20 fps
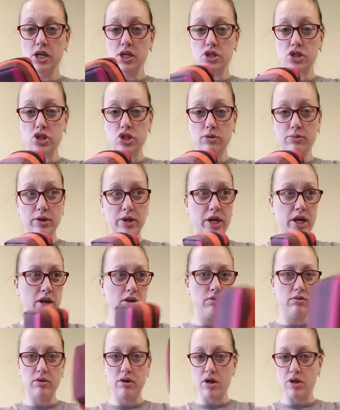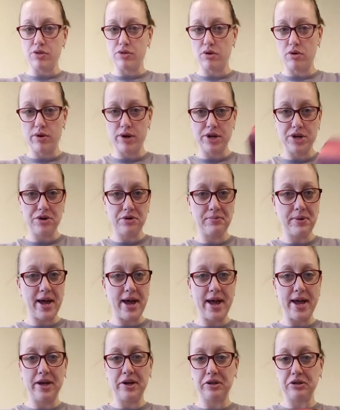Super cute. Throw it in your
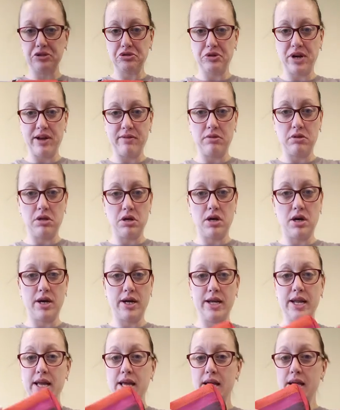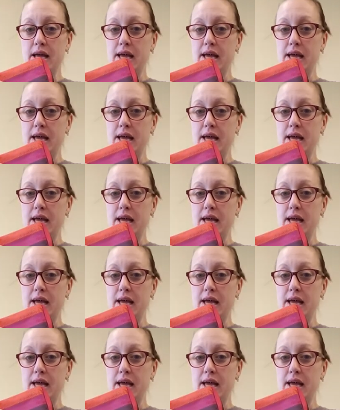bag, travel on,